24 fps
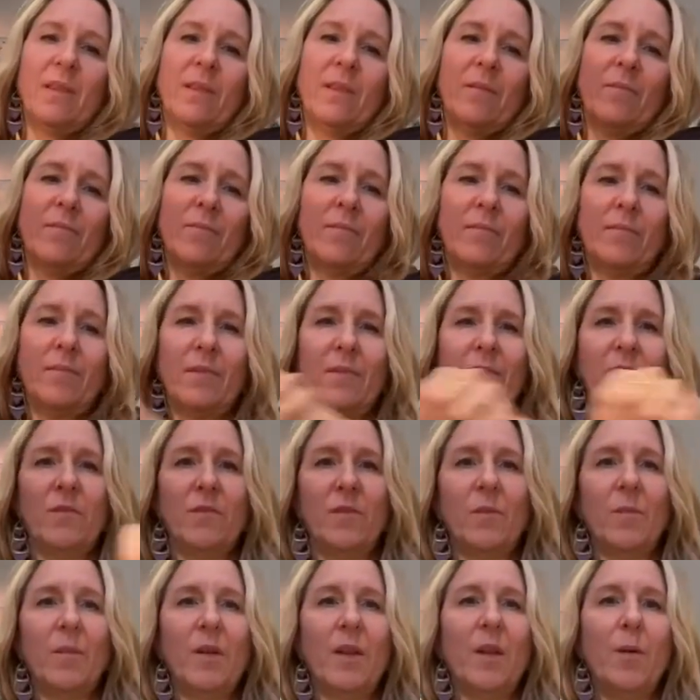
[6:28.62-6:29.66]
So
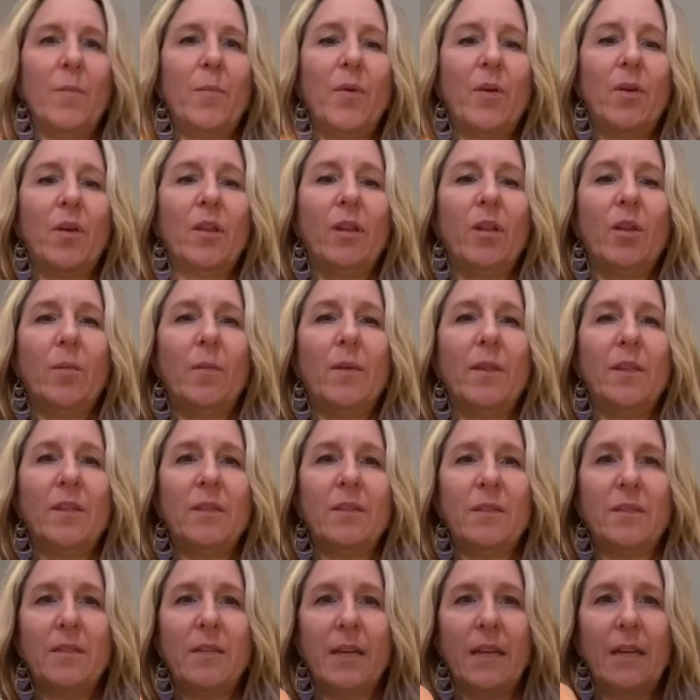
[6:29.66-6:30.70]
I'm going to burn a little bit of
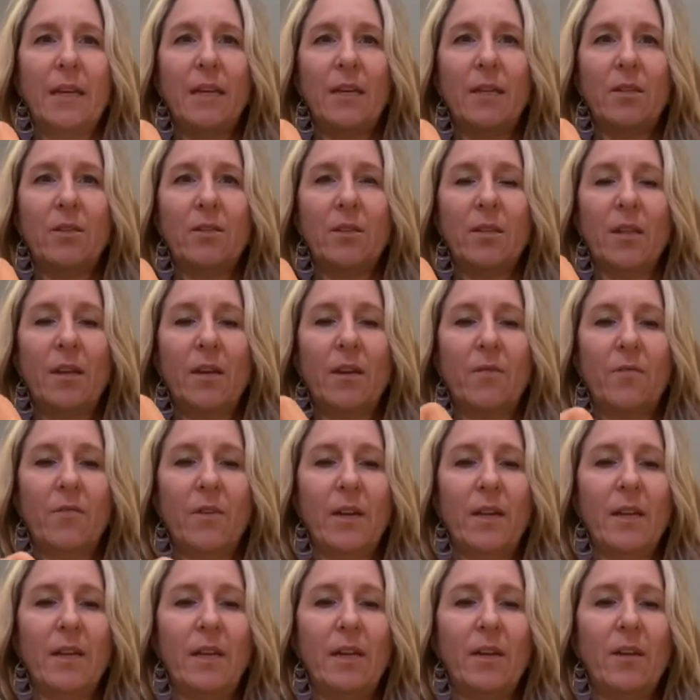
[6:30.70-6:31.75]
this sage that I have
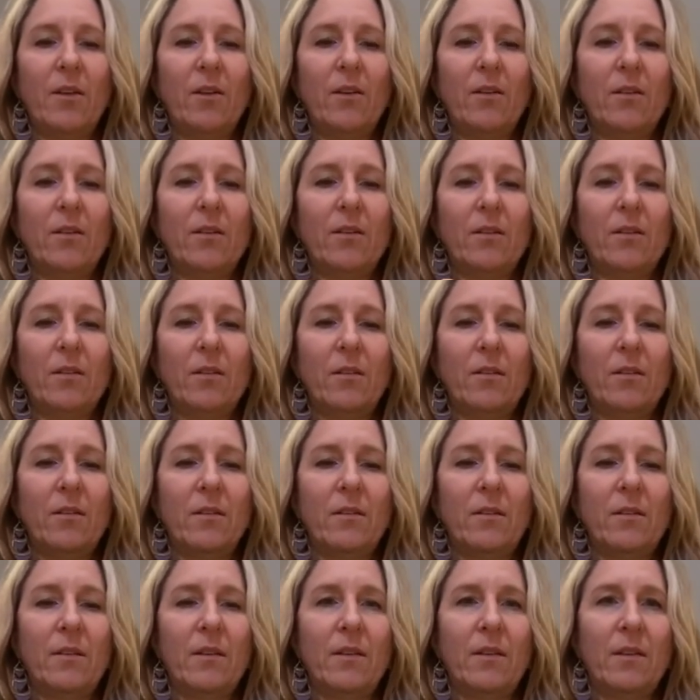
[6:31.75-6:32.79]
right here
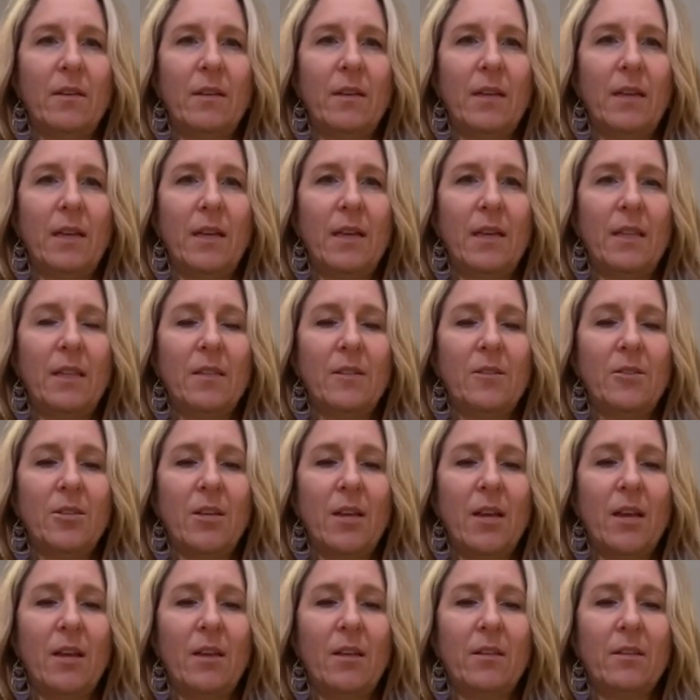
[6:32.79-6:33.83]
in the
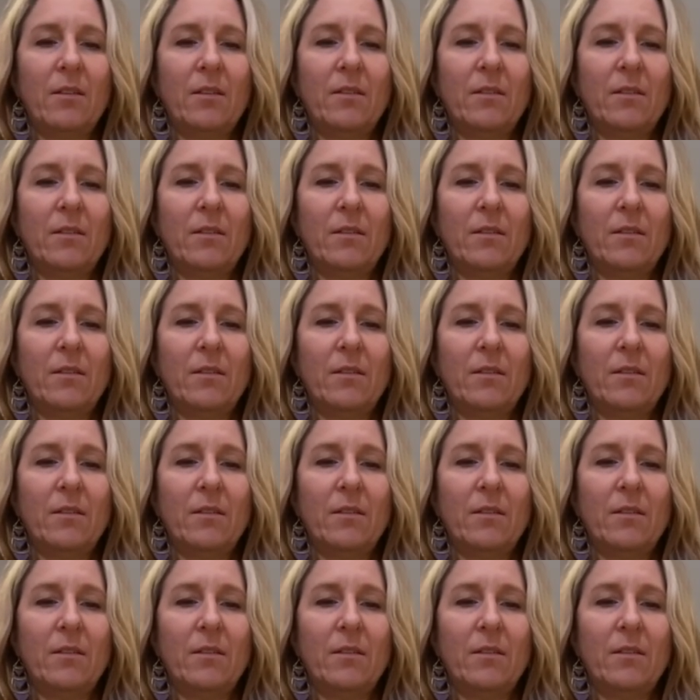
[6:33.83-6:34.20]
shell.